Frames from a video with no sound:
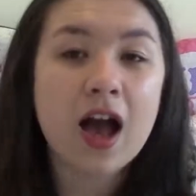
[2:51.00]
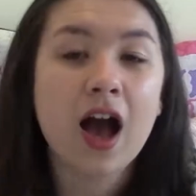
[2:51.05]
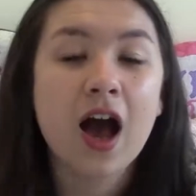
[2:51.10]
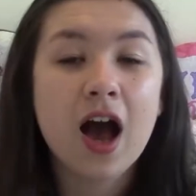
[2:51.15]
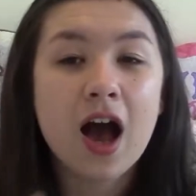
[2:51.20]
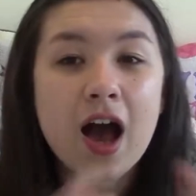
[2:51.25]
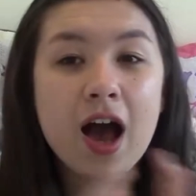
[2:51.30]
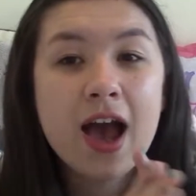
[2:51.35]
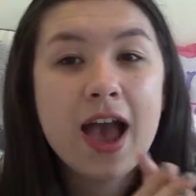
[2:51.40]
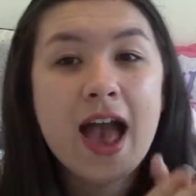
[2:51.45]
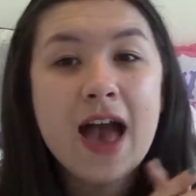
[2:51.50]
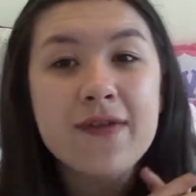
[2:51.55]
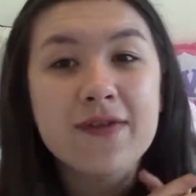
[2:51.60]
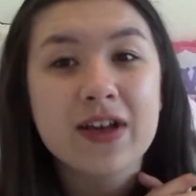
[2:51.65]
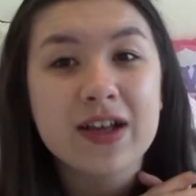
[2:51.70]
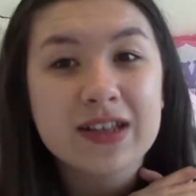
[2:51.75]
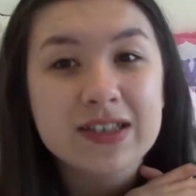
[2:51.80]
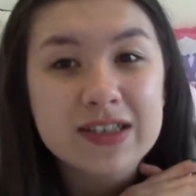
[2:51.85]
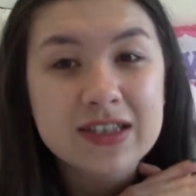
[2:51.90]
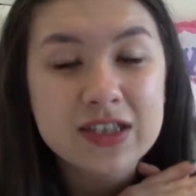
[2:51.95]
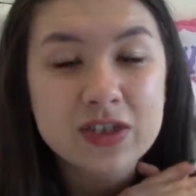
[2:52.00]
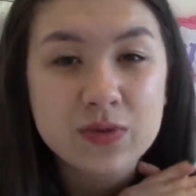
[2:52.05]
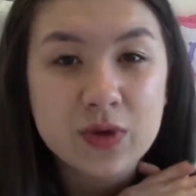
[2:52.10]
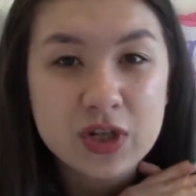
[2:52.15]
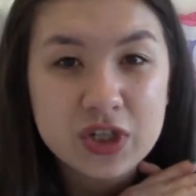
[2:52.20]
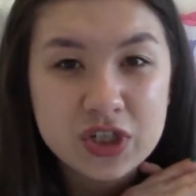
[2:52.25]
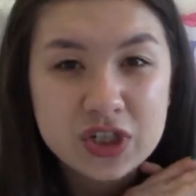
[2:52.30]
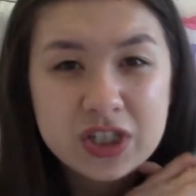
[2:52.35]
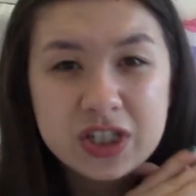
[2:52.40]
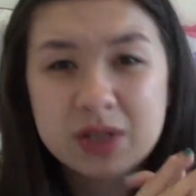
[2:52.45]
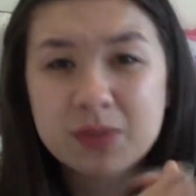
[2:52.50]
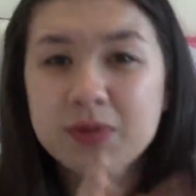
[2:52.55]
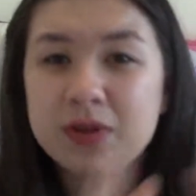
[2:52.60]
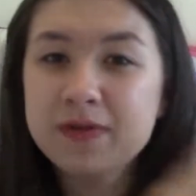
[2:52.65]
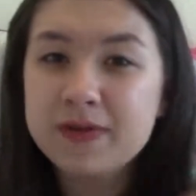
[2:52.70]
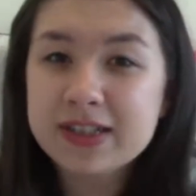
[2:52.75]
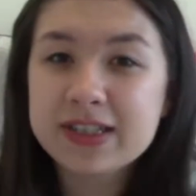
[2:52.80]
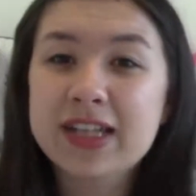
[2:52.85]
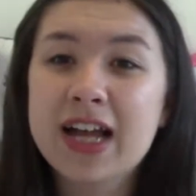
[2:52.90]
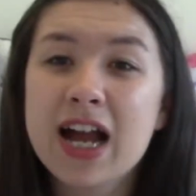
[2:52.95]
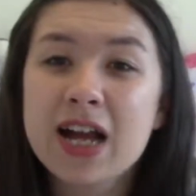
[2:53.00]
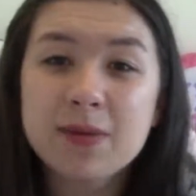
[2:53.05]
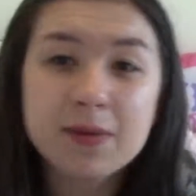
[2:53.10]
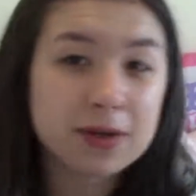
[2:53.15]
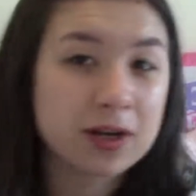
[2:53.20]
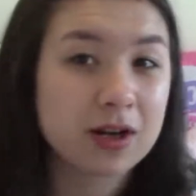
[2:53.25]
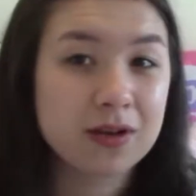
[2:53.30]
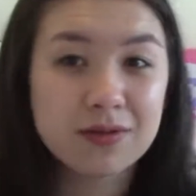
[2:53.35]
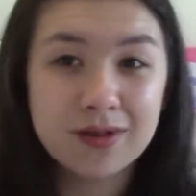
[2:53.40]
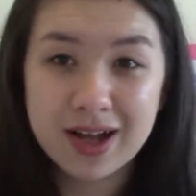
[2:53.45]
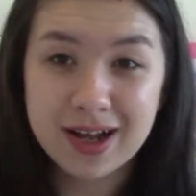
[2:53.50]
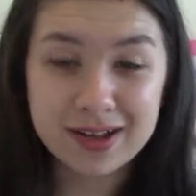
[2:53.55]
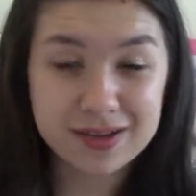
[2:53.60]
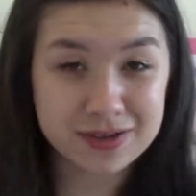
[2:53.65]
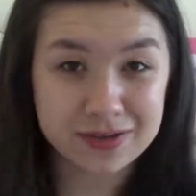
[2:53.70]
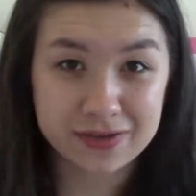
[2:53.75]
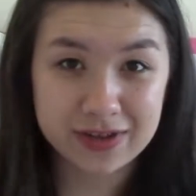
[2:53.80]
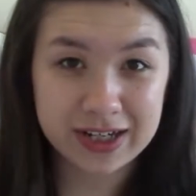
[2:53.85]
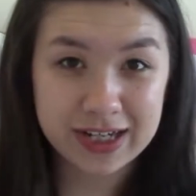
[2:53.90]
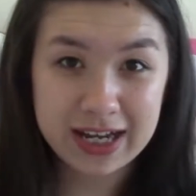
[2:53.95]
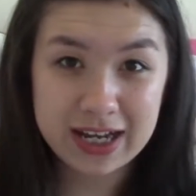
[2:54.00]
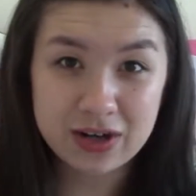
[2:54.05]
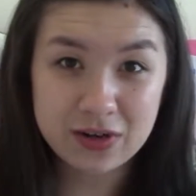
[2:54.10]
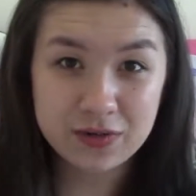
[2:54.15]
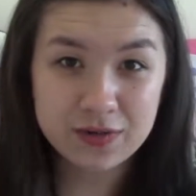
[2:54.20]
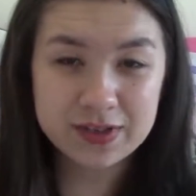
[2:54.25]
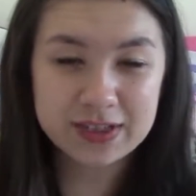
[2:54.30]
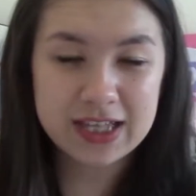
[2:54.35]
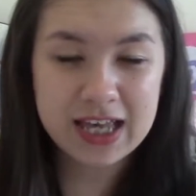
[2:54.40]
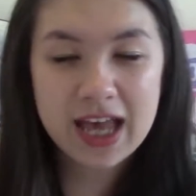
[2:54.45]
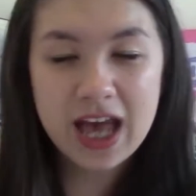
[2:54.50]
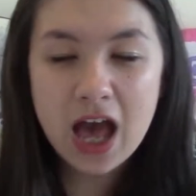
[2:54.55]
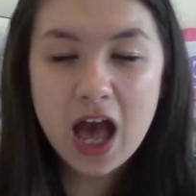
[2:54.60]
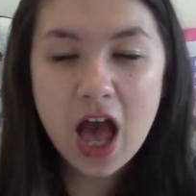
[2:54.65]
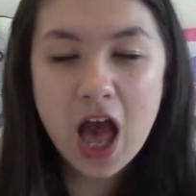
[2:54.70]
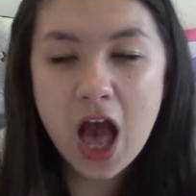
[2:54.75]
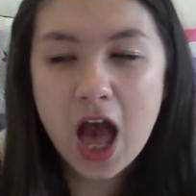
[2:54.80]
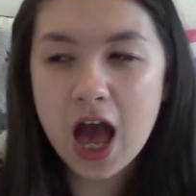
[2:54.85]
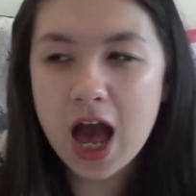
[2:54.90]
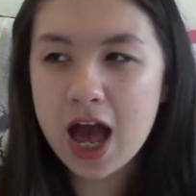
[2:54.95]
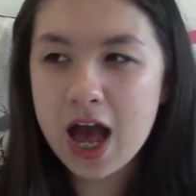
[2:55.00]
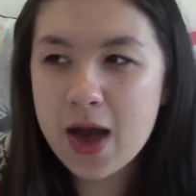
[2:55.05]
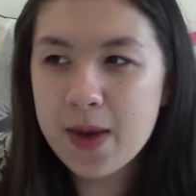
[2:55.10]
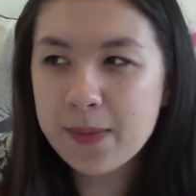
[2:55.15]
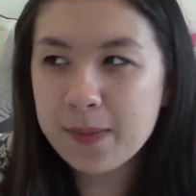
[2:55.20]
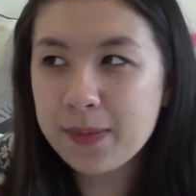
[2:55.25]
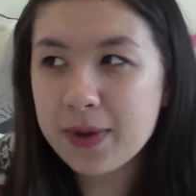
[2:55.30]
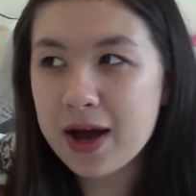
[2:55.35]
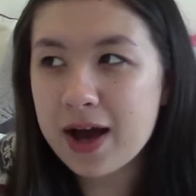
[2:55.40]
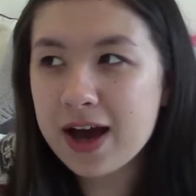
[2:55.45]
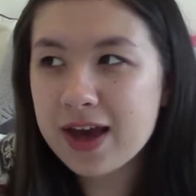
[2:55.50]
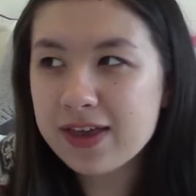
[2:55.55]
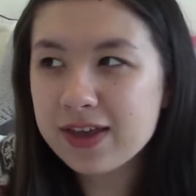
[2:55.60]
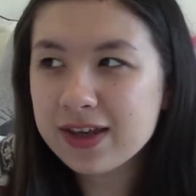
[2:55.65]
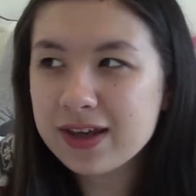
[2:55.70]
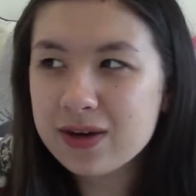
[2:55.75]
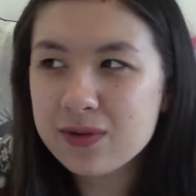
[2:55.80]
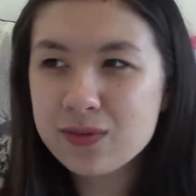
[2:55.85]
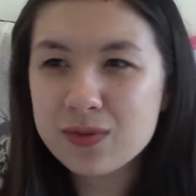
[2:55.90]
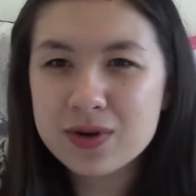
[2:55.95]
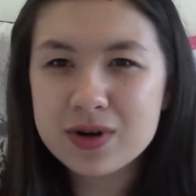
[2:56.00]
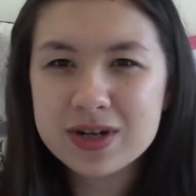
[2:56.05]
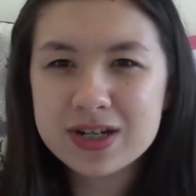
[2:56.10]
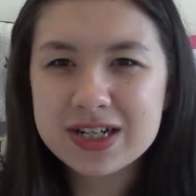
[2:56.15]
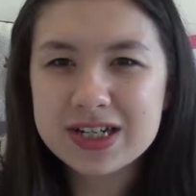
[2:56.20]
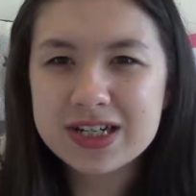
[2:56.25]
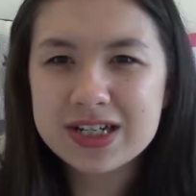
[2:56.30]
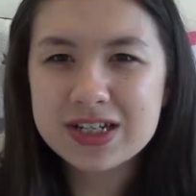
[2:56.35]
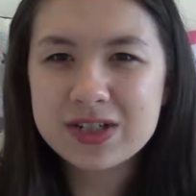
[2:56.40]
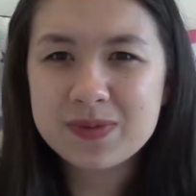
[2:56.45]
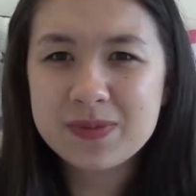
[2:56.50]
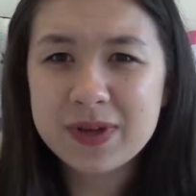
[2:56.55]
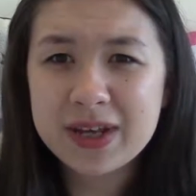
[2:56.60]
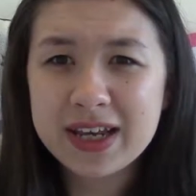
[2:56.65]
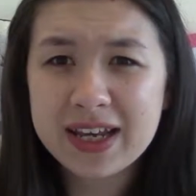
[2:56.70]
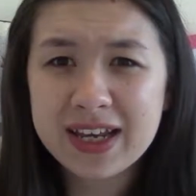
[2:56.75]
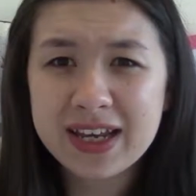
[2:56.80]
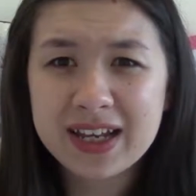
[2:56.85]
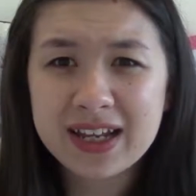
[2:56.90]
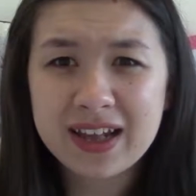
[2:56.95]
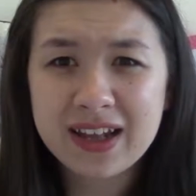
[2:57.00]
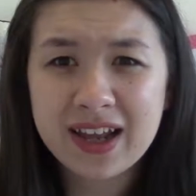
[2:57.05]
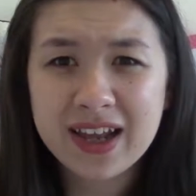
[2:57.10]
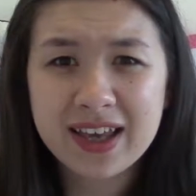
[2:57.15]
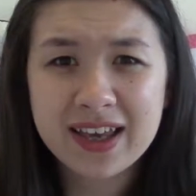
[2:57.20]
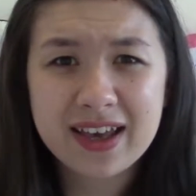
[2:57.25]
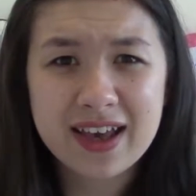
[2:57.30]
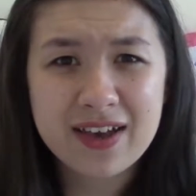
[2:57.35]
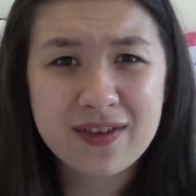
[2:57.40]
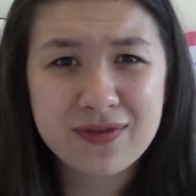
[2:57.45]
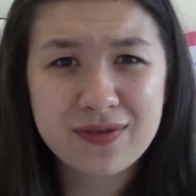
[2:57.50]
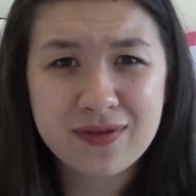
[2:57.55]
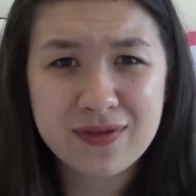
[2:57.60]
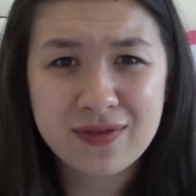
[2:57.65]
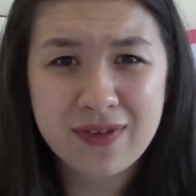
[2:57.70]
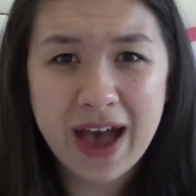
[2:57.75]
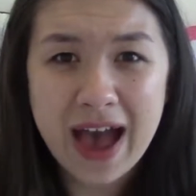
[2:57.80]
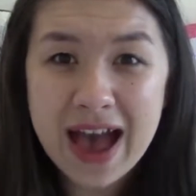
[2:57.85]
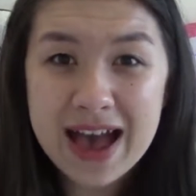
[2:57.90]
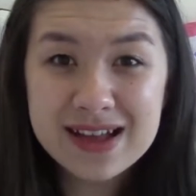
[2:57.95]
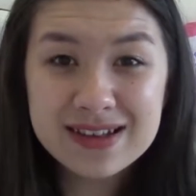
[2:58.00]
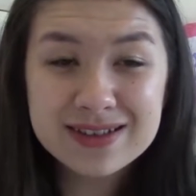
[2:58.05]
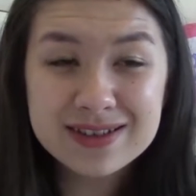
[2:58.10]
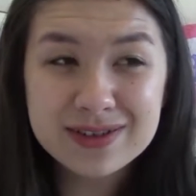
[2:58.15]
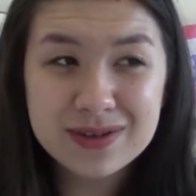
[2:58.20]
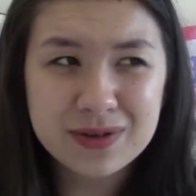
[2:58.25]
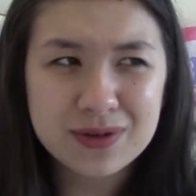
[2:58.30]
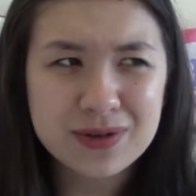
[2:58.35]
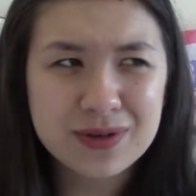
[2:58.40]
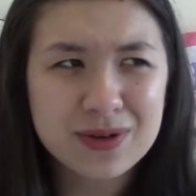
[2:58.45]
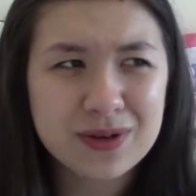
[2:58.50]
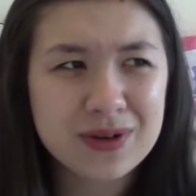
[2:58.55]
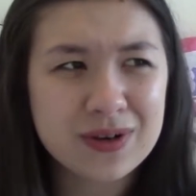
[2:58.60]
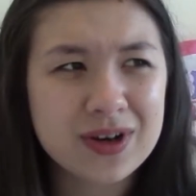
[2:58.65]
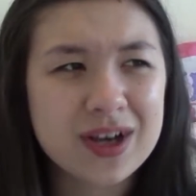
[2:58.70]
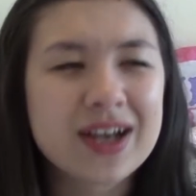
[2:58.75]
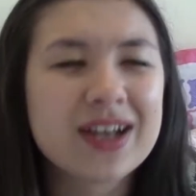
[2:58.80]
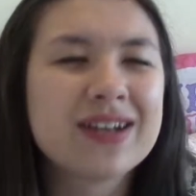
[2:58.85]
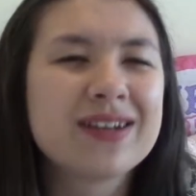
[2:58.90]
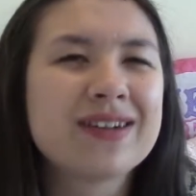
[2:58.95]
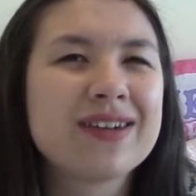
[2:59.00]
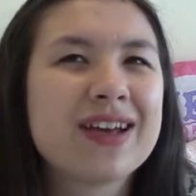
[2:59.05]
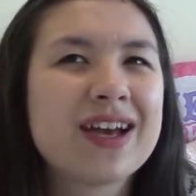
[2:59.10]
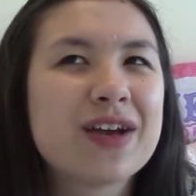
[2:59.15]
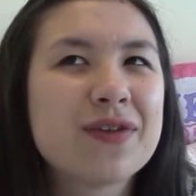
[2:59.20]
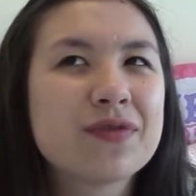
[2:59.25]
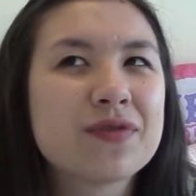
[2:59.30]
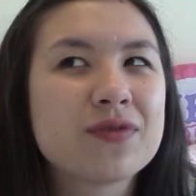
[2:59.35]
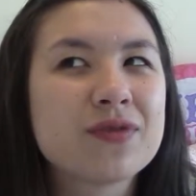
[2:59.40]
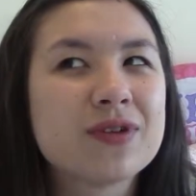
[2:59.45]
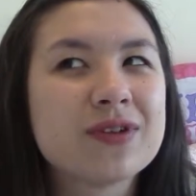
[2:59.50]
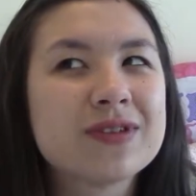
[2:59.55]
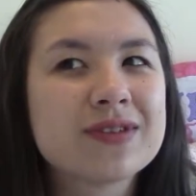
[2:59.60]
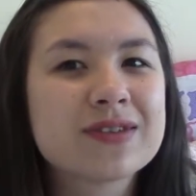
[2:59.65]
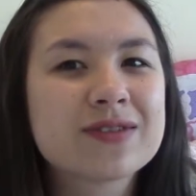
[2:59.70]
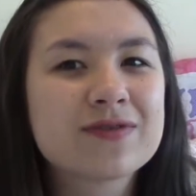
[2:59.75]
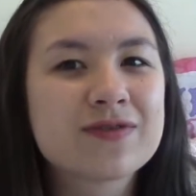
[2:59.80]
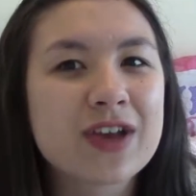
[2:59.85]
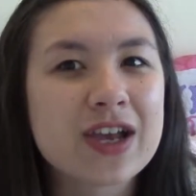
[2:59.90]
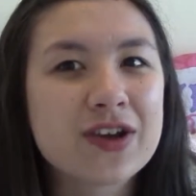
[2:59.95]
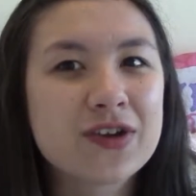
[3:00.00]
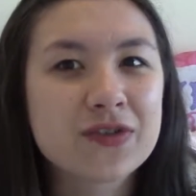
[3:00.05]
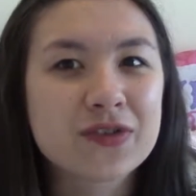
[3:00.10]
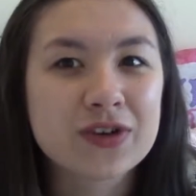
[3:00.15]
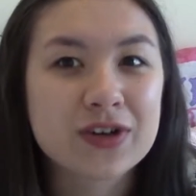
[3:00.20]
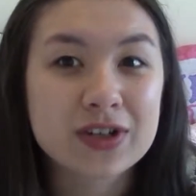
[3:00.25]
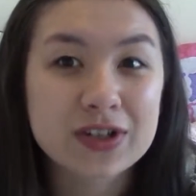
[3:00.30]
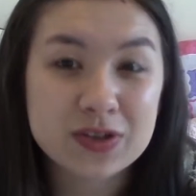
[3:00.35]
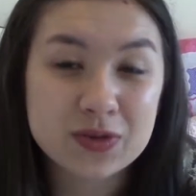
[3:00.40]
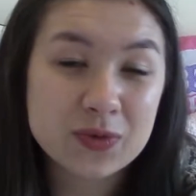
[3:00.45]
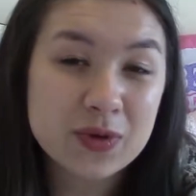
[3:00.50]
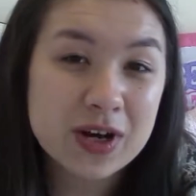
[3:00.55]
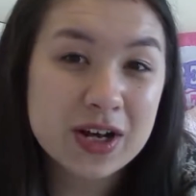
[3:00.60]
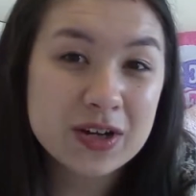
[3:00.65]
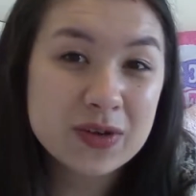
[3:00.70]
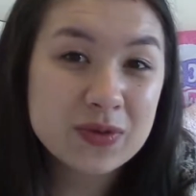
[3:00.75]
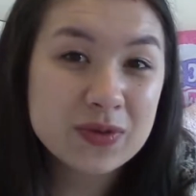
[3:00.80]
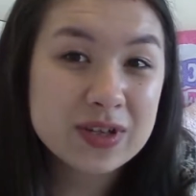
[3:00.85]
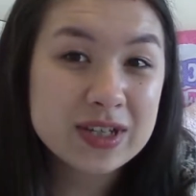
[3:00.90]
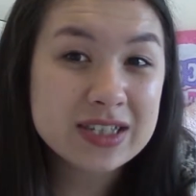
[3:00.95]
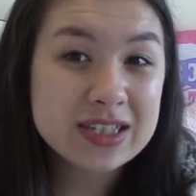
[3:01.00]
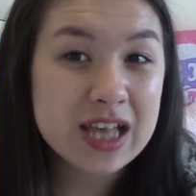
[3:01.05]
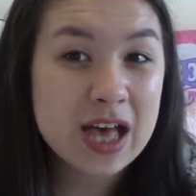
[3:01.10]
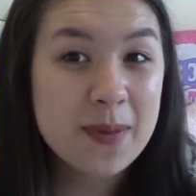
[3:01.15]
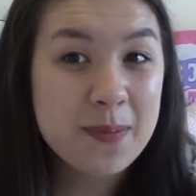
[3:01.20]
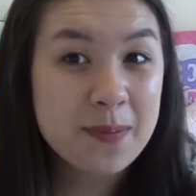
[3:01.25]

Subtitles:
I have answered this question in a previous tag, but I'll answer it again, obviously. But I think I wanted to be like a vet, and everyone's favourite one was a